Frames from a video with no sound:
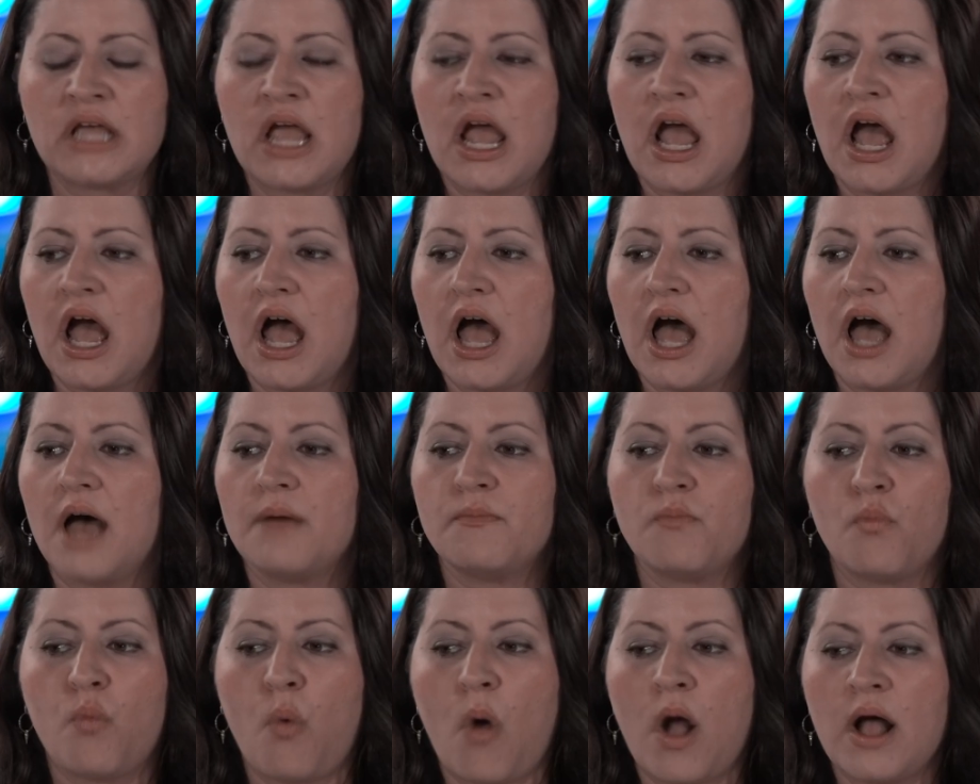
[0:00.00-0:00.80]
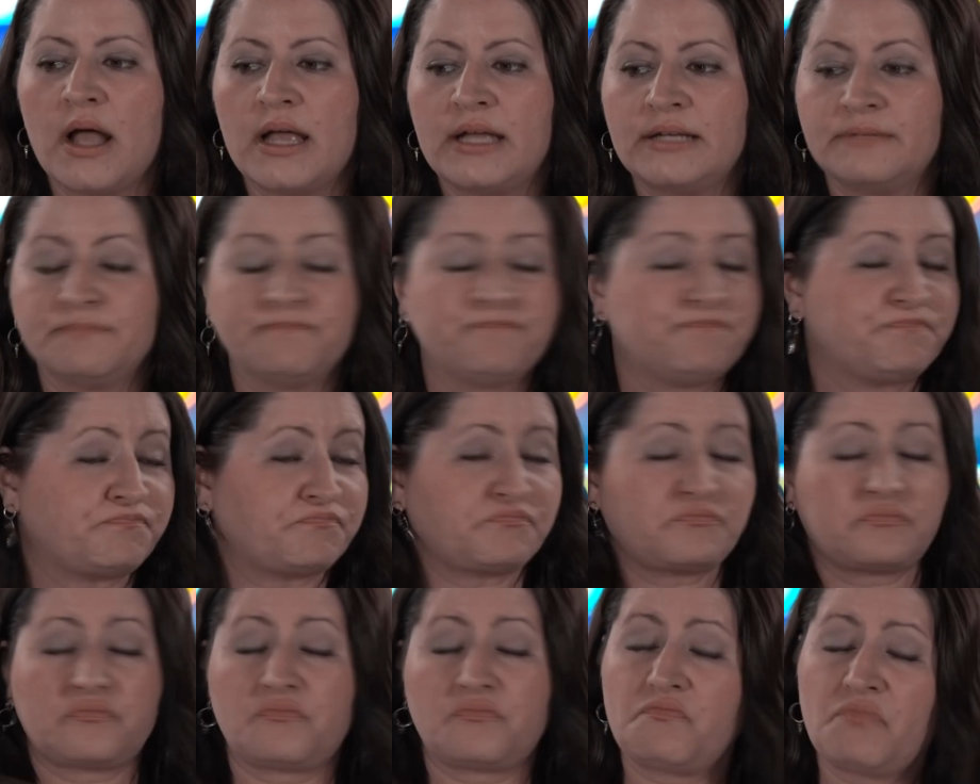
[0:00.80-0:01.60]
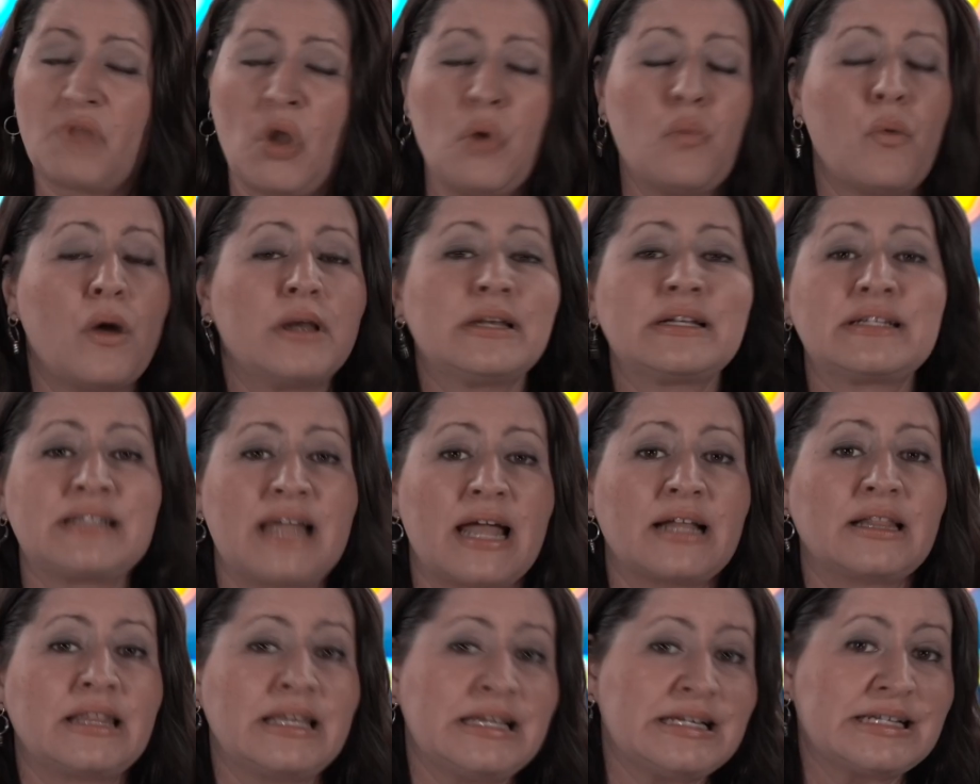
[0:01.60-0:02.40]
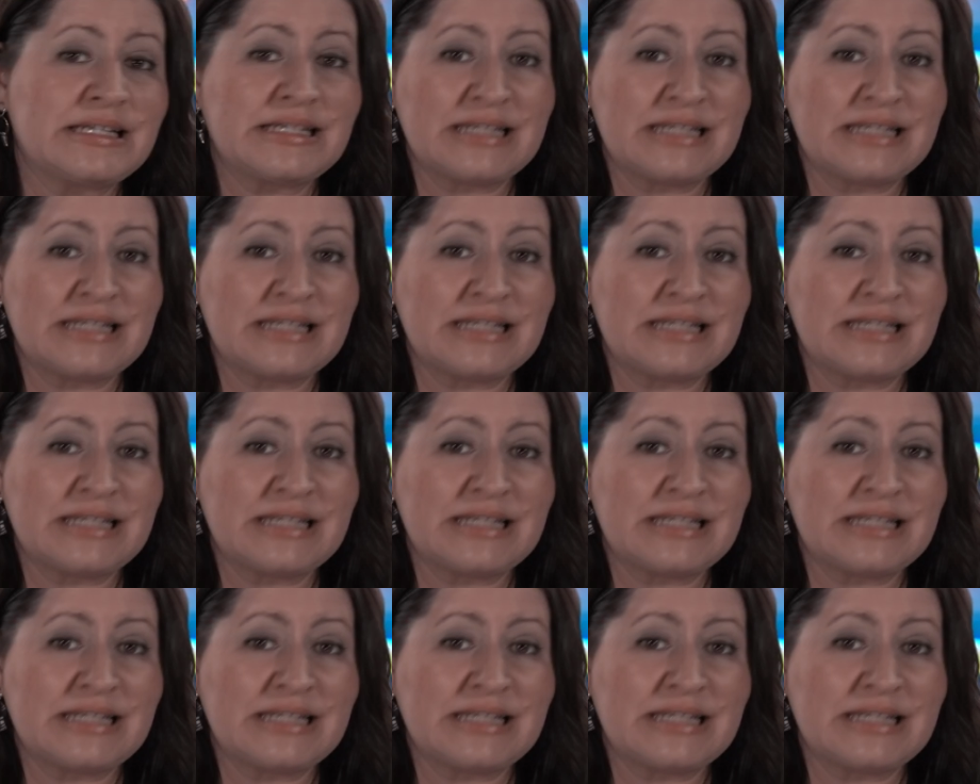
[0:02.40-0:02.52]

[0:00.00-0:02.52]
One, what exactly